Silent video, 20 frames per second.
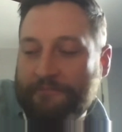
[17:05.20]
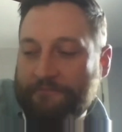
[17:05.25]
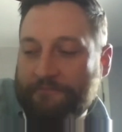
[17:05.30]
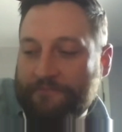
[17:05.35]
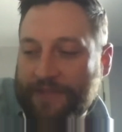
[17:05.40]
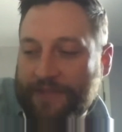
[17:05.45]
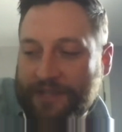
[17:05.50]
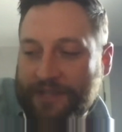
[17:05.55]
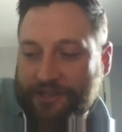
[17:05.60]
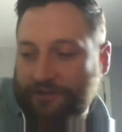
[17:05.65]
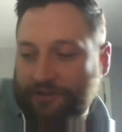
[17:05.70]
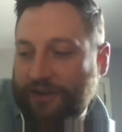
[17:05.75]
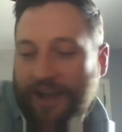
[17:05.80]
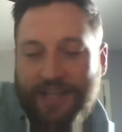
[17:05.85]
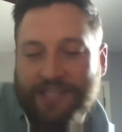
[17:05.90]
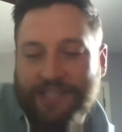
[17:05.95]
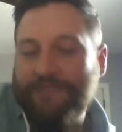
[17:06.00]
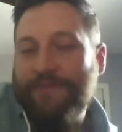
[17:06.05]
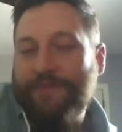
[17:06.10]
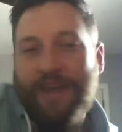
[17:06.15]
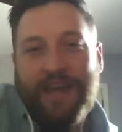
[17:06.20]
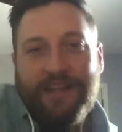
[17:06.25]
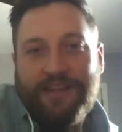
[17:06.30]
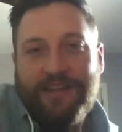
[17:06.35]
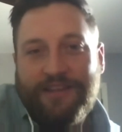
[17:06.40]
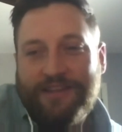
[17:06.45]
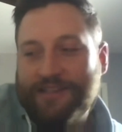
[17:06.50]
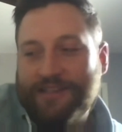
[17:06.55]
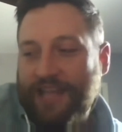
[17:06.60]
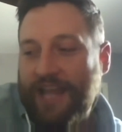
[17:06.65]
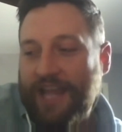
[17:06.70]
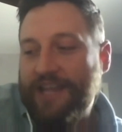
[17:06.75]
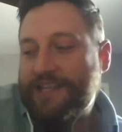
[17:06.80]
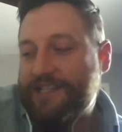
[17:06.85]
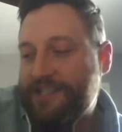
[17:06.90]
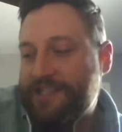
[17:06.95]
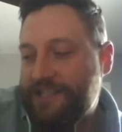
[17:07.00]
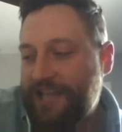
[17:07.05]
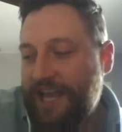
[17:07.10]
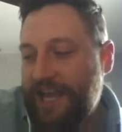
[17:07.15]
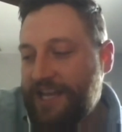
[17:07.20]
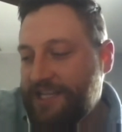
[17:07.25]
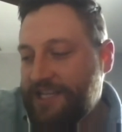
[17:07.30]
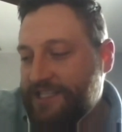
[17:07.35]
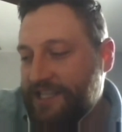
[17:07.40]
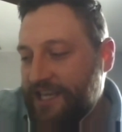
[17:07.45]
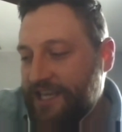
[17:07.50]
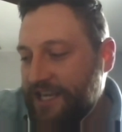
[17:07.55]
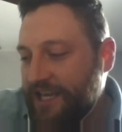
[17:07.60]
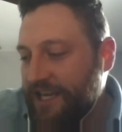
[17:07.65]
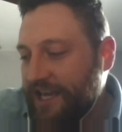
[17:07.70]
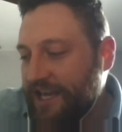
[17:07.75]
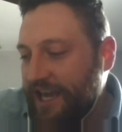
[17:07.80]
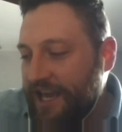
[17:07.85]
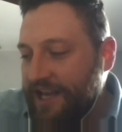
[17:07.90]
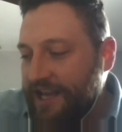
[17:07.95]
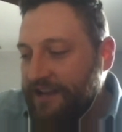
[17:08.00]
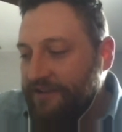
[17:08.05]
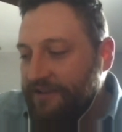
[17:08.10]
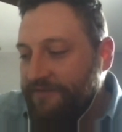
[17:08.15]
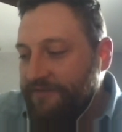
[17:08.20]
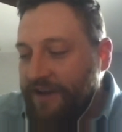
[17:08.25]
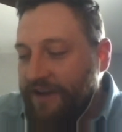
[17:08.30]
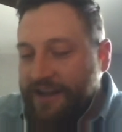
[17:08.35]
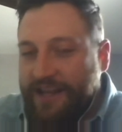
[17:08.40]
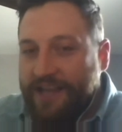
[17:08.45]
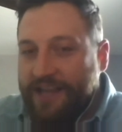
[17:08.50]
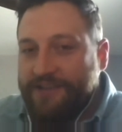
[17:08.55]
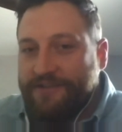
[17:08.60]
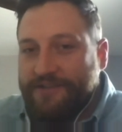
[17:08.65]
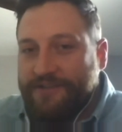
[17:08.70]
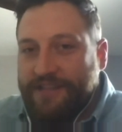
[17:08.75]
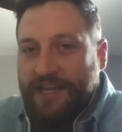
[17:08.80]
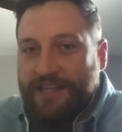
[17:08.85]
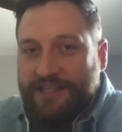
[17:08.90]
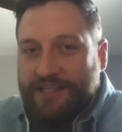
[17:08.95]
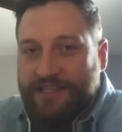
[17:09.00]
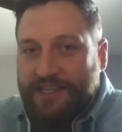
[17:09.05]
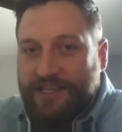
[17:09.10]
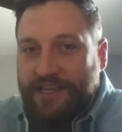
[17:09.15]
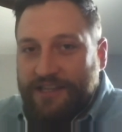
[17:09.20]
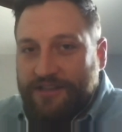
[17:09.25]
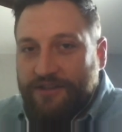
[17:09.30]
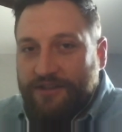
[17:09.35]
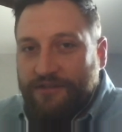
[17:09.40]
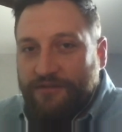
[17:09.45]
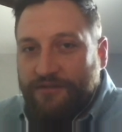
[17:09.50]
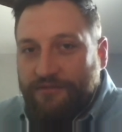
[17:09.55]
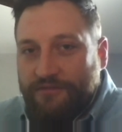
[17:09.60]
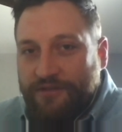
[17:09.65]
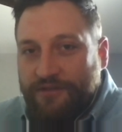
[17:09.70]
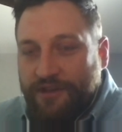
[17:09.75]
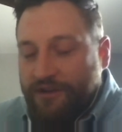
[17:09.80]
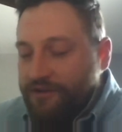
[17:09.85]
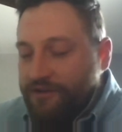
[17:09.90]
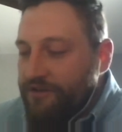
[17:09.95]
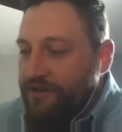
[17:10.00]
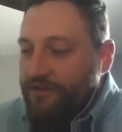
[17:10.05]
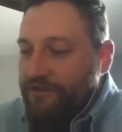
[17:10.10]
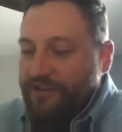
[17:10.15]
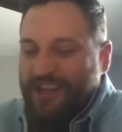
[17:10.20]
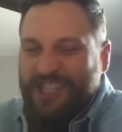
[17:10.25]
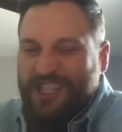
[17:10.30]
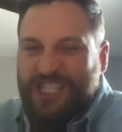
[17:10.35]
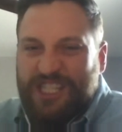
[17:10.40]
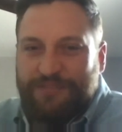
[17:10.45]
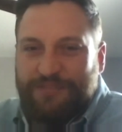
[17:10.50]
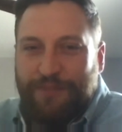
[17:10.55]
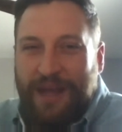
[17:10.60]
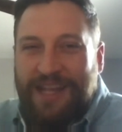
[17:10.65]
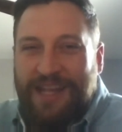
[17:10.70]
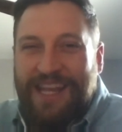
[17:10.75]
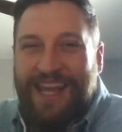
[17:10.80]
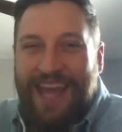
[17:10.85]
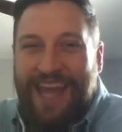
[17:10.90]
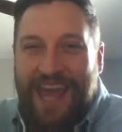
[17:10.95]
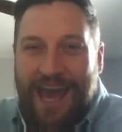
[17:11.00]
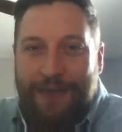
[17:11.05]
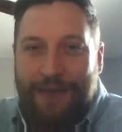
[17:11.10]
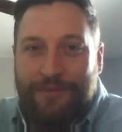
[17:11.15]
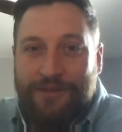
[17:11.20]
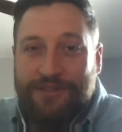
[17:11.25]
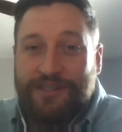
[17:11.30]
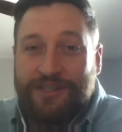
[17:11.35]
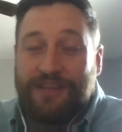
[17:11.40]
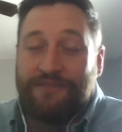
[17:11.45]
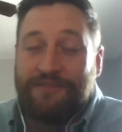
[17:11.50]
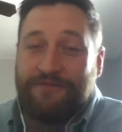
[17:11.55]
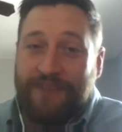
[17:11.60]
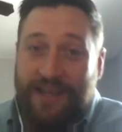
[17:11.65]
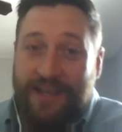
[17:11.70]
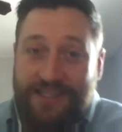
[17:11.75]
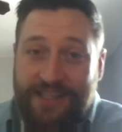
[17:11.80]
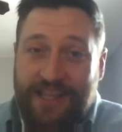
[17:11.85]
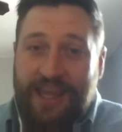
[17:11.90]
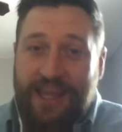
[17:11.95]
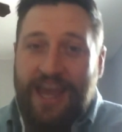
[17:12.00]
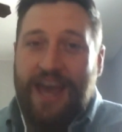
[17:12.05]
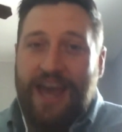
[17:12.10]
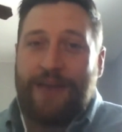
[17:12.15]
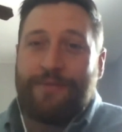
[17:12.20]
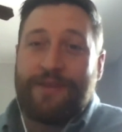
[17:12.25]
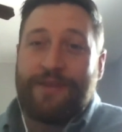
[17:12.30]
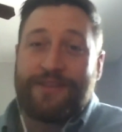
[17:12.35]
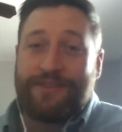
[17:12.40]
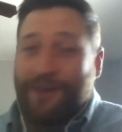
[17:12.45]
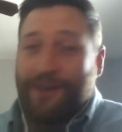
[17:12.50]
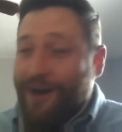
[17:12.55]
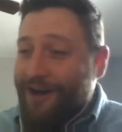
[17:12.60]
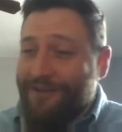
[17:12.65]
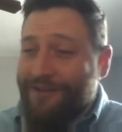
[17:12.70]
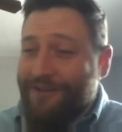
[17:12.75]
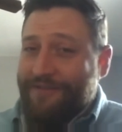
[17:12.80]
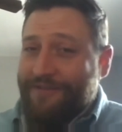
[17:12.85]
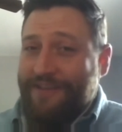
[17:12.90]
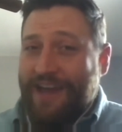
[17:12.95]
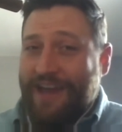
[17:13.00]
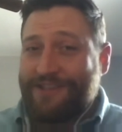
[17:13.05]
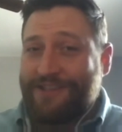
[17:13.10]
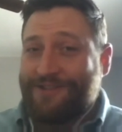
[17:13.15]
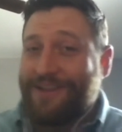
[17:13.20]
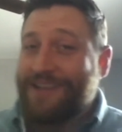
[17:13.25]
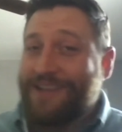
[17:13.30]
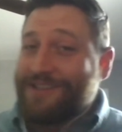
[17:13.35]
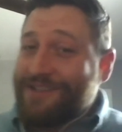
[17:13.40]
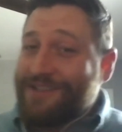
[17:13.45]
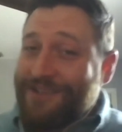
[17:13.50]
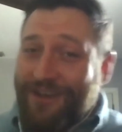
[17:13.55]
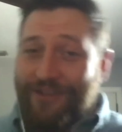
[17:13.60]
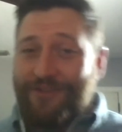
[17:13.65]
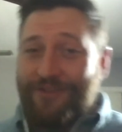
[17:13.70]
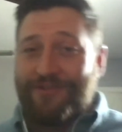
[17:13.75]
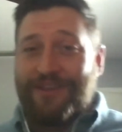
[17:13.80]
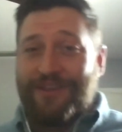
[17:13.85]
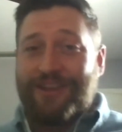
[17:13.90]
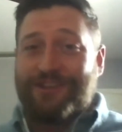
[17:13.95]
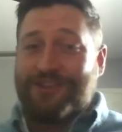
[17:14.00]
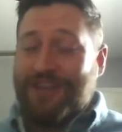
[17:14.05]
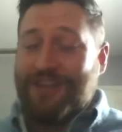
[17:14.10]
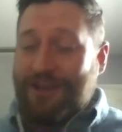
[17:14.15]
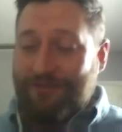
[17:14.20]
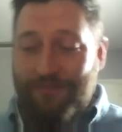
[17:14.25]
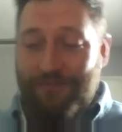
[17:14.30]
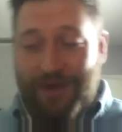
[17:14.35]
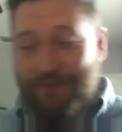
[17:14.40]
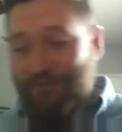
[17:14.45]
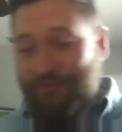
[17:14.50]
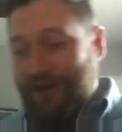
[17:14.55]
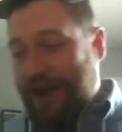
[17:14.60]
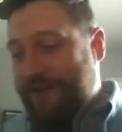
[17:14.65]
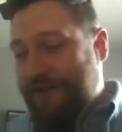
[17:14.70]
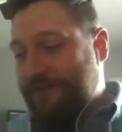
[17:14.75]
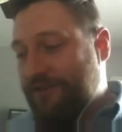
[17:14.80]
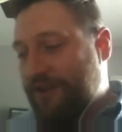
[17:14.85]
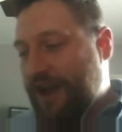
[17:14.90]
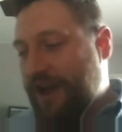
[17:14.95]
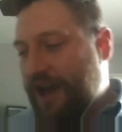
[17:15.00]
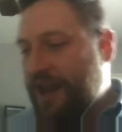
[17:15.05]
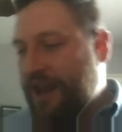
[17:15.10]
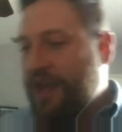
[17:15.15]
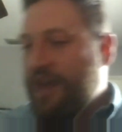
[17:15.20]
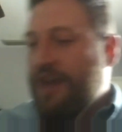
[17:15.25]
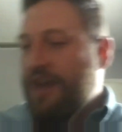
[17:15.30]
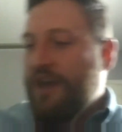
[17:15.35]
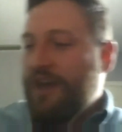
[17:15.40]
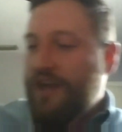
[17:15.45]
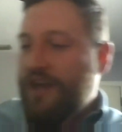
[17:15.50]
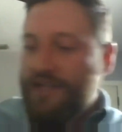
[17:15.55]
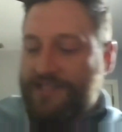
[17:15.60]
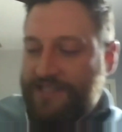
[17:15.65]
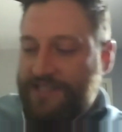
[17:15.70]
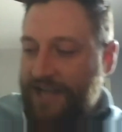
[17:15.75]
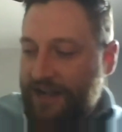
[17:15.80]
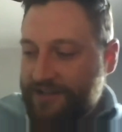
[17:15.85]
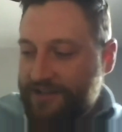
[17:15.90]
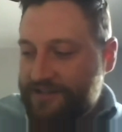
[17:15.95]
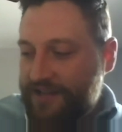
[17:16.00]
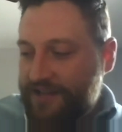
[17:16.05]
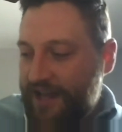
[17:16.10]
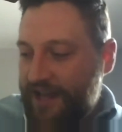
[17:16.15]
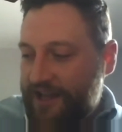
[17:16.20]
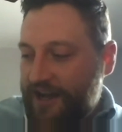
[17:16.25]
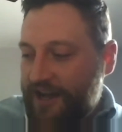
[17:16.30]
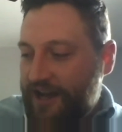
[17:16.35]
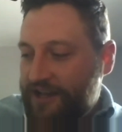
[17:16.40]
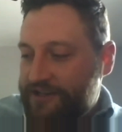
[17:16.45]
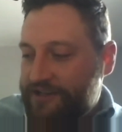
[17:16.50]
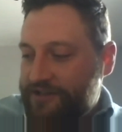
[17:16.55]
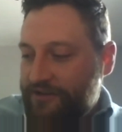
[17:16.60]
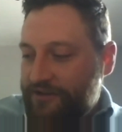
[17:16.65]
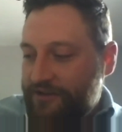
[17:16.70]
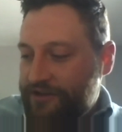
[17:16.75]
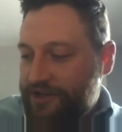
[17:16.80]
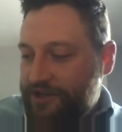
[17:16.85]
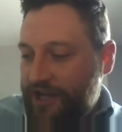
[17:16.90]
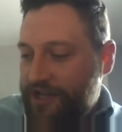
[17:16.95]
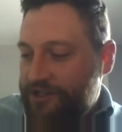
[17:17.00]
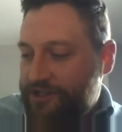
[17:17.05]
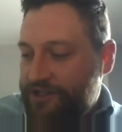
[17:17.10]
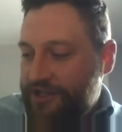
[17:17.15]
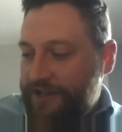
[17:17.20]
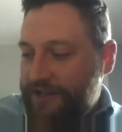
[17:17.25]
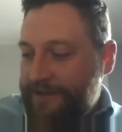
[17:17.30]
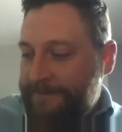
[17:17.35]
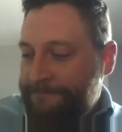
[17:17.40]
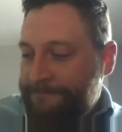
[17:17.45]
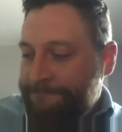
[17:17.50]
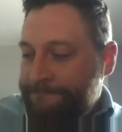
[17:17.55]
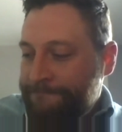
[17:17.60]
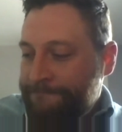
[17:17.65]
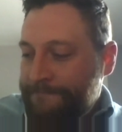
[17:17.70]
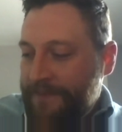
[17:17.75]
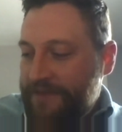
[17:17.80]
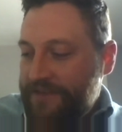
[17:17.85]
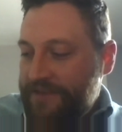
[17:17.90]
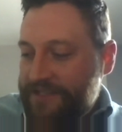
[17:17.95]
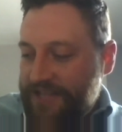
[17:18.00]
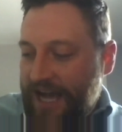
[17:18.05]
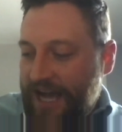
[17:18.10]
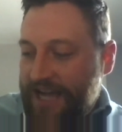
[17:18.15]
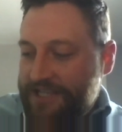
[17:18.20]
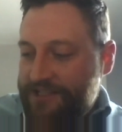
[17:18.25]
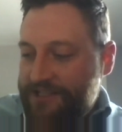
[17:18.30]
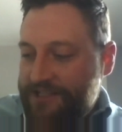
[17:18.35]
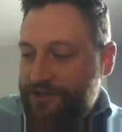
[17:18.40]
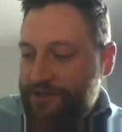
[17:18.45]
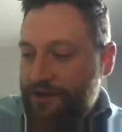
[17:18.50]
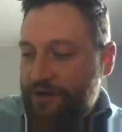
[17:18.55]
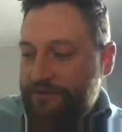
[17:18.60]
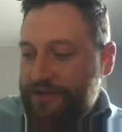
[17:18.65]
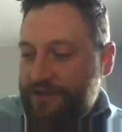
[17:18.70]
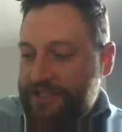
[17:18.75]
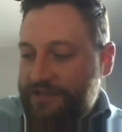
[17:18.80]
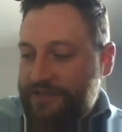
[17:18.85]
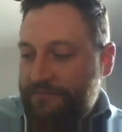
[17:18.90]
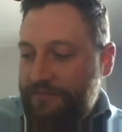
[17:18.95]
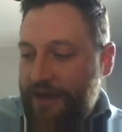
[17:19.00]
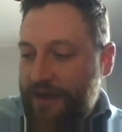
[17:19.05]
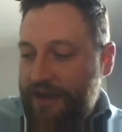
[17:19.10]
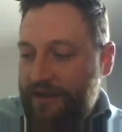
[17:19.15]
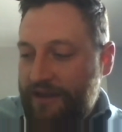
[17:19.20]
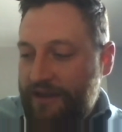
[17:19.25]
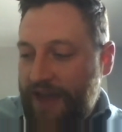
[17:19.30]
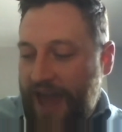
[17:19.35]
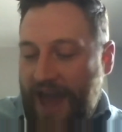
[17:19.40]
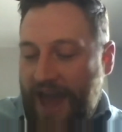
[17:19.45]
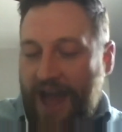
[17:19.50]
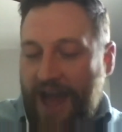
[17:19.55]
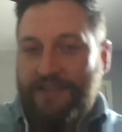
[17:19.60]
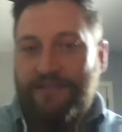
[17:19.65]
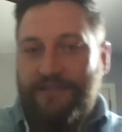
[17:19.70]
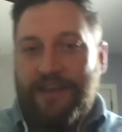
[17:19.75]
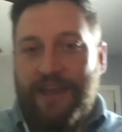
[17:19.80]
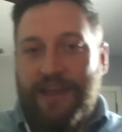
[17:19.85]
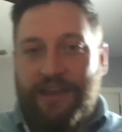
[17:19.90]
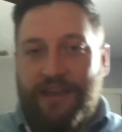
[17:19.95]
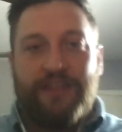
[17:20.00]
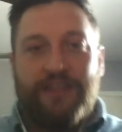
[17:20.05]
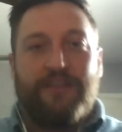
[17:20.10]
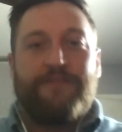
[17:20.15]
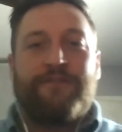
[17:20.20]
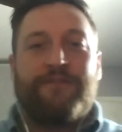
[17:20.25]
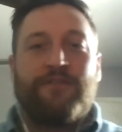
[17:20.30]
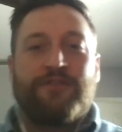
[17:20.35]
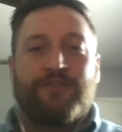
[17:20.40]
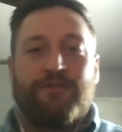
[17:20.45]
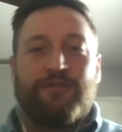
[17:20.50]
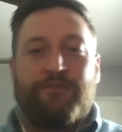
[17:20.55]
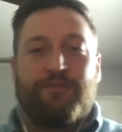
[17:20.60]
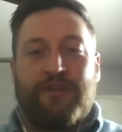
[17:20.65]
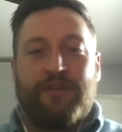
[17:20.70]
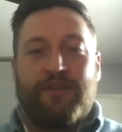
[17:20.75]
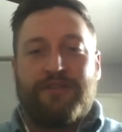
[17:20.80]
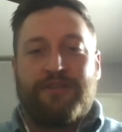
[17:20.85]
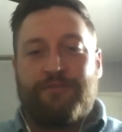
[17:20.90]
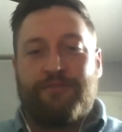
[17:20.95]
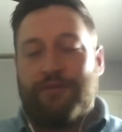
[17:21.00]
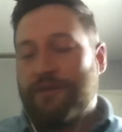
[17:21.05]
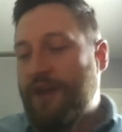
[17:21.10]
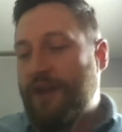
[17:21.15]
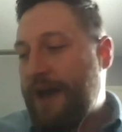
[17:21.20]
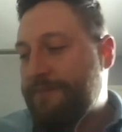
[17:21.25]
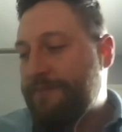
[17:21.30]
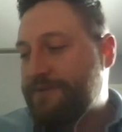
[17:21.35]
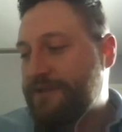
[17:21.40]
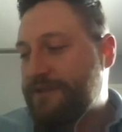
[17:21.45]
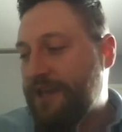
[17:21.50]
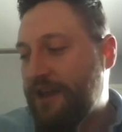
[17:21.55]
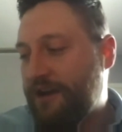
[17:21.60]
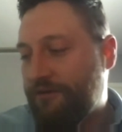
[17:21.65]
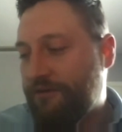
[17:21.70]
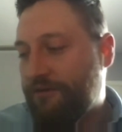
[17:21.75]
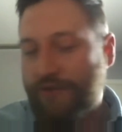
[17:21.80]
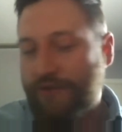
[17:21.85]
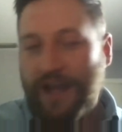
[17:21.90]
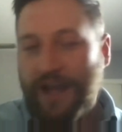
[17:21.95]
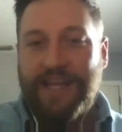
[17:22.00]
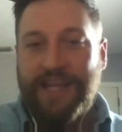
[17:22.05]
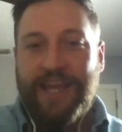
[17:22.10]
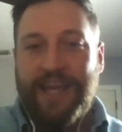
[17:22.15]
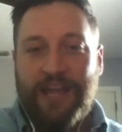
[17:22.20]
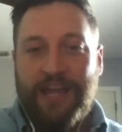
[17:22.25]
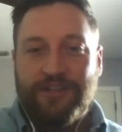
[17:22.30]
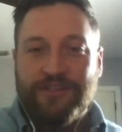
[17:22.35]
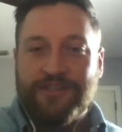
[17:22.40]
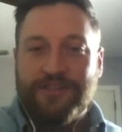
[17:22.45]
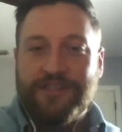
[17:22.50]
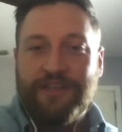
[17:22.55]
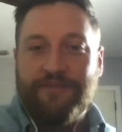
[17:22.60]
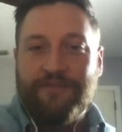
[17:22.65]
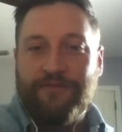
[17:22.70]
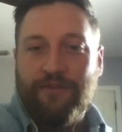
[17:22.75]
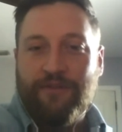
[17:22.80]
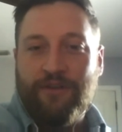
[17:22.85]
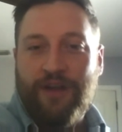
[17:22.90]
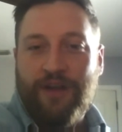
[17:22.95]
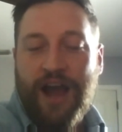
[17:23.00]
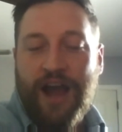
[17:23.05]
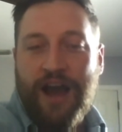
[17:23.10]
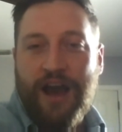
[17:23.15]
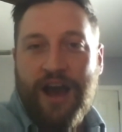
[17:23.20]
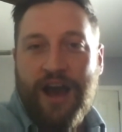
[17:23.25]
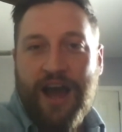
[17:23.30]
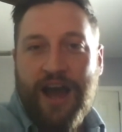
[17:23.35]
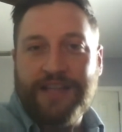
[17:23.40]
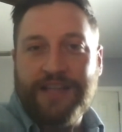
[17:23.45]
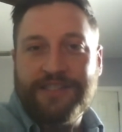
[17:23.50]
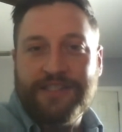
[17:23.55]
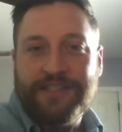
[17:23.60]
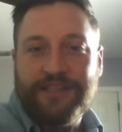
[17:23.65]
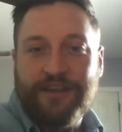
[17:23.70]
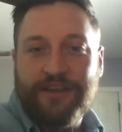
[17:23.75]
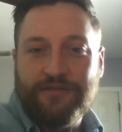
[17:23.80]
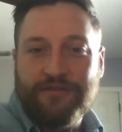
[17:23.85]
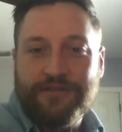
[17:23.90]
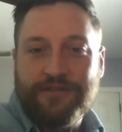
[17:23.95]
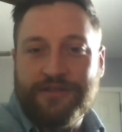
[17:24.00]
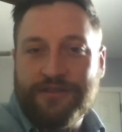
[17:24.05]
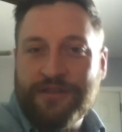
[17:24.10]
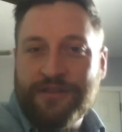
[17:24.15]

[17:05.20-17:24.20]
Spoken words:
It's crazy, man. Data is key, and financial data is key too. You can have spending habits, investing habits, all of that. So that's another thing. Should that remain private or not? It sounds like a search engine, this ICO list may act like in the future perhaps a rating agency for ICOs.